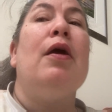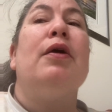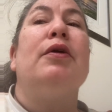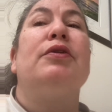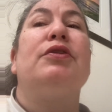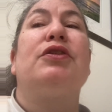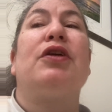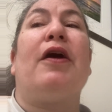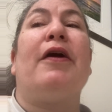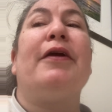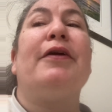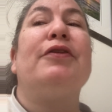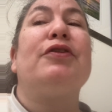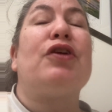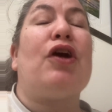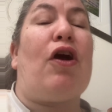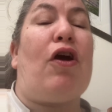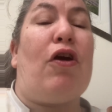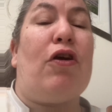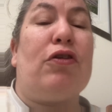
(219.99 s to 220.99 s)

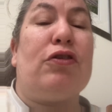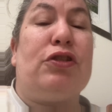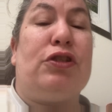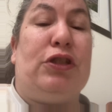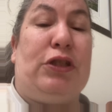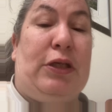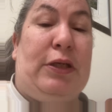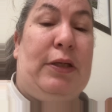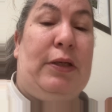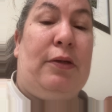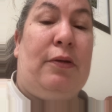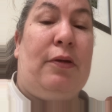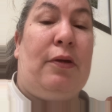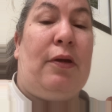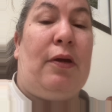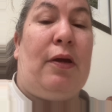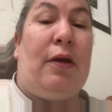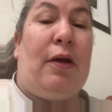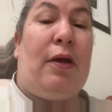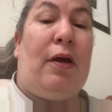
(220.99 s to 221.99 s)
Scientology
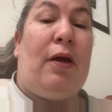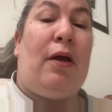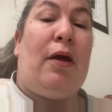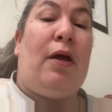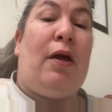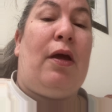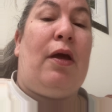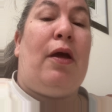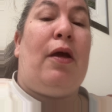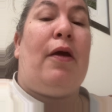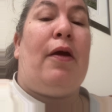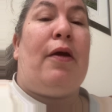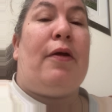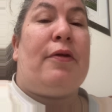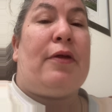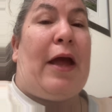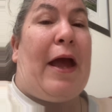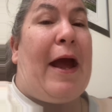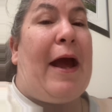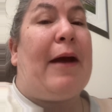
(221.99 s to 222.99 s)

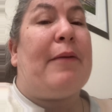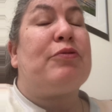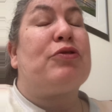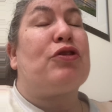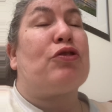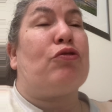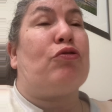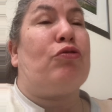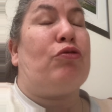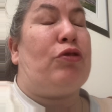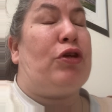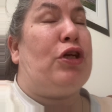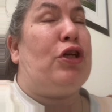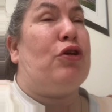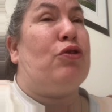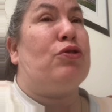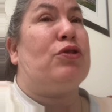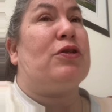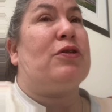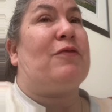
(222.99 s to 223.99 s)
absolutely
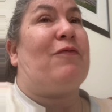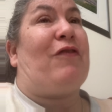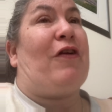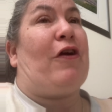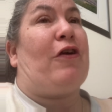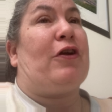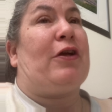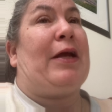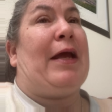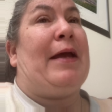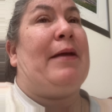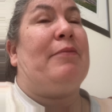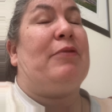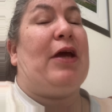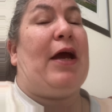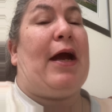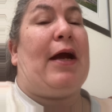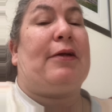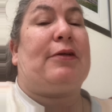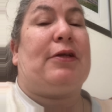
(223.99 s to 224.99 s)
uses fair game
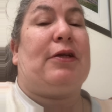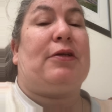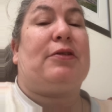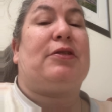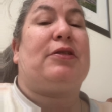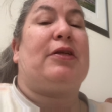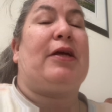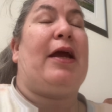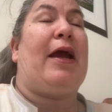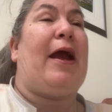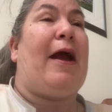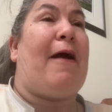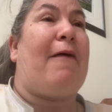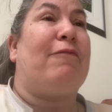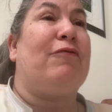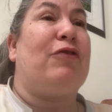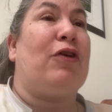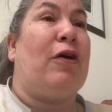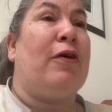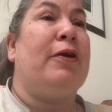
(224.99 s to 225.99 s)
tactics. They
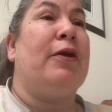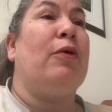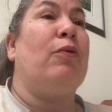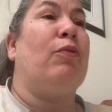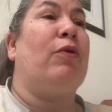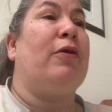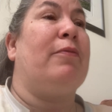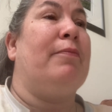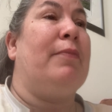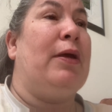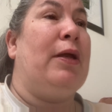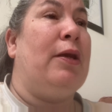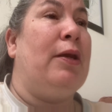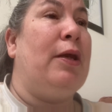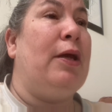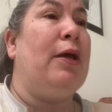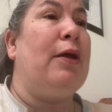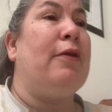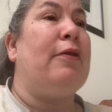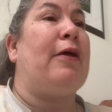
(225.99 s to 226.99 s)
have done it with
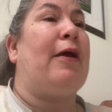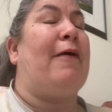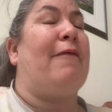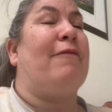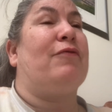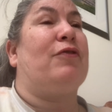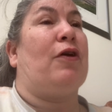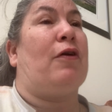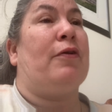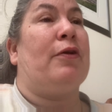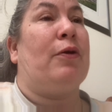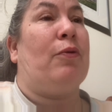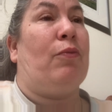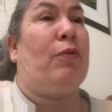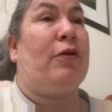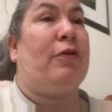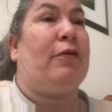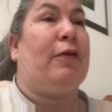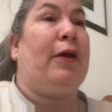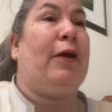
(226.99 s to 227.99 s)
Mindy. They have done it
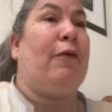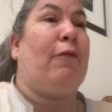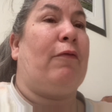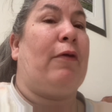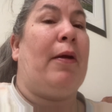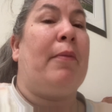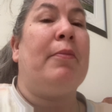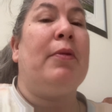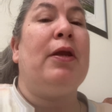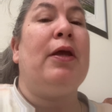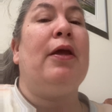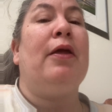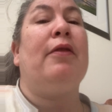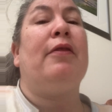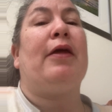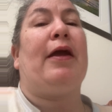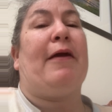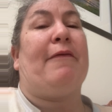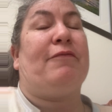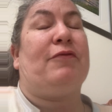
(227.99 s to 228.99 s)
with Leah Remini.
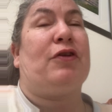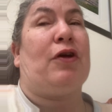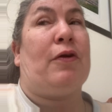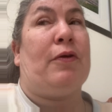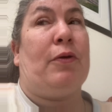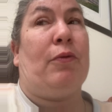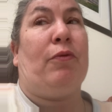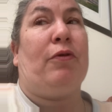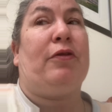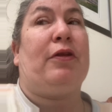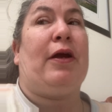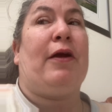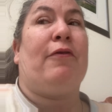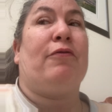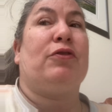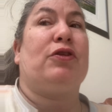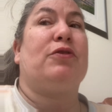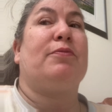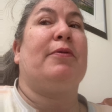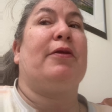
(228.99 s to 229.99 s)
They have done it with
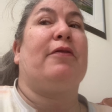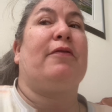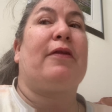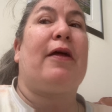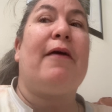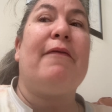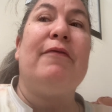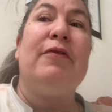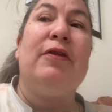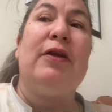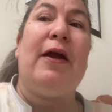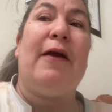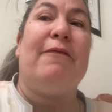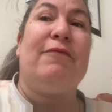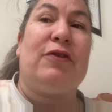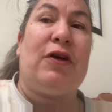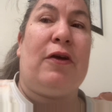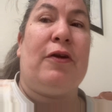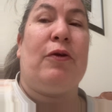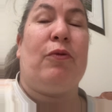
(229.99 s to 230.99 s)
Aaron Smith-Levin. They have
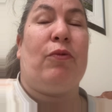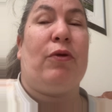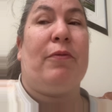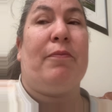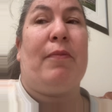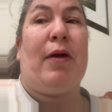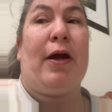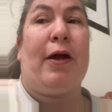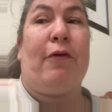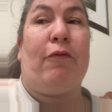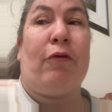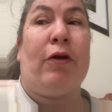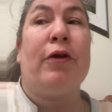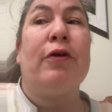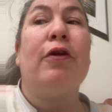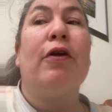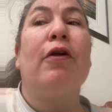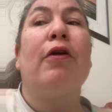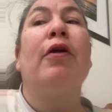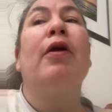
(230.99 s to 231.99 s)
done it with Mike
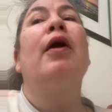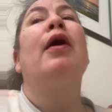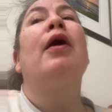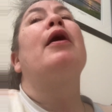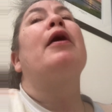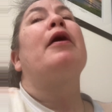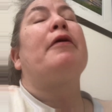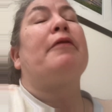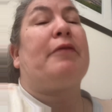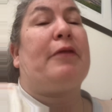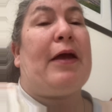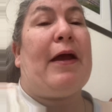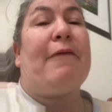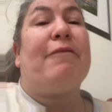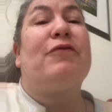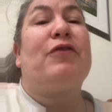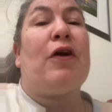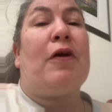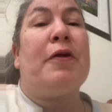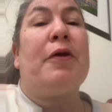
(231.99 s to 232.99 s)
Rinder. They
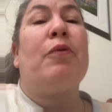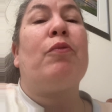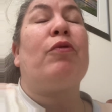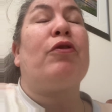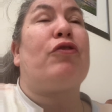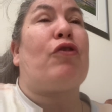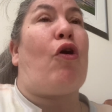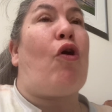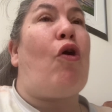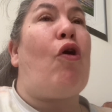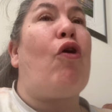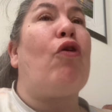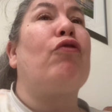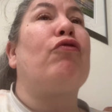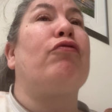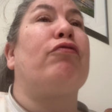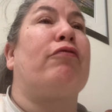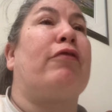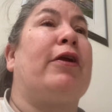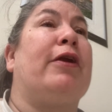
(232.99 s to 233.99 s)
have done it with all
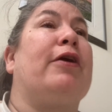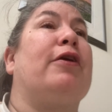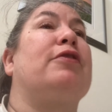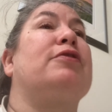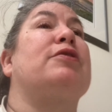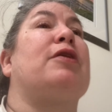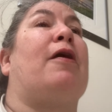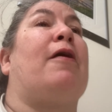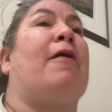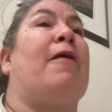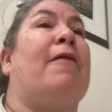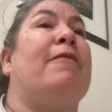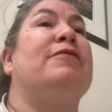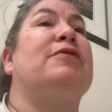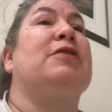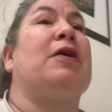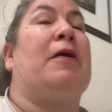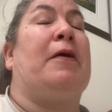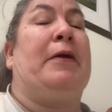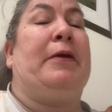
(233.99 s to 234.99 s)
critics of
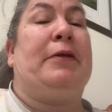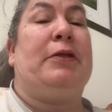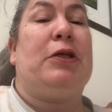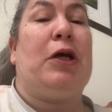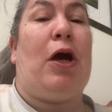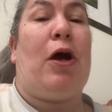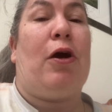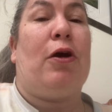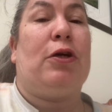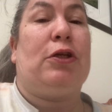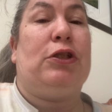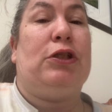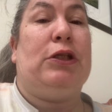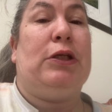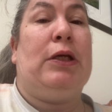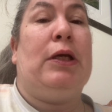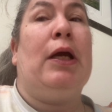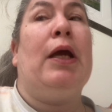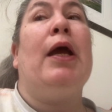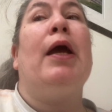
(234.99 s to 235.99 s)

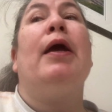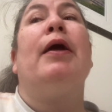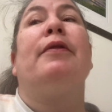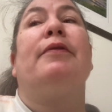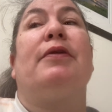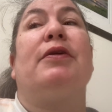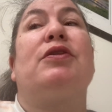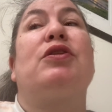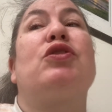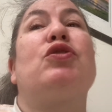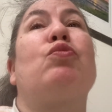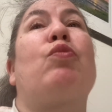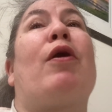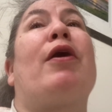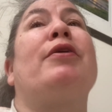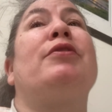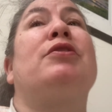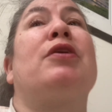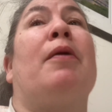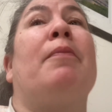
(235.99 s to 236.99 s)
Scientology. This is
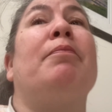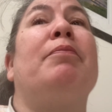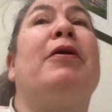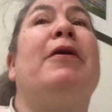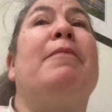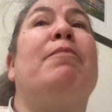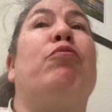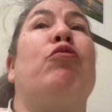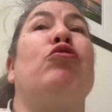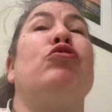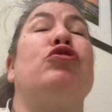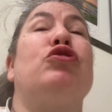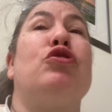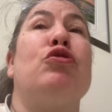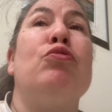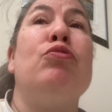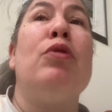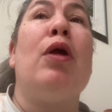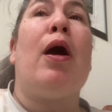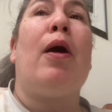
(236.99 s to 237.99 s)
why some people
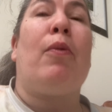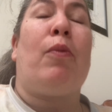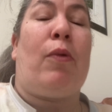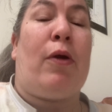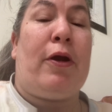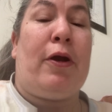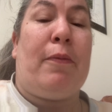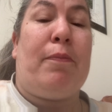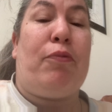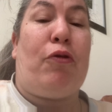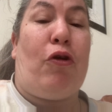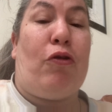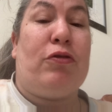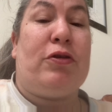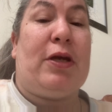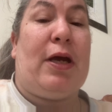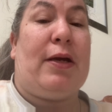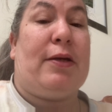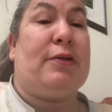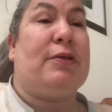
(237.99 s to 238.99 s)
do not want to
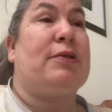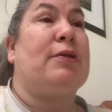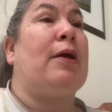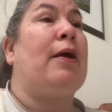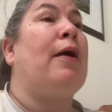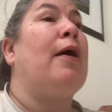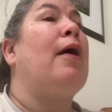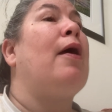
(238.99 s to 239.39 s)
protest.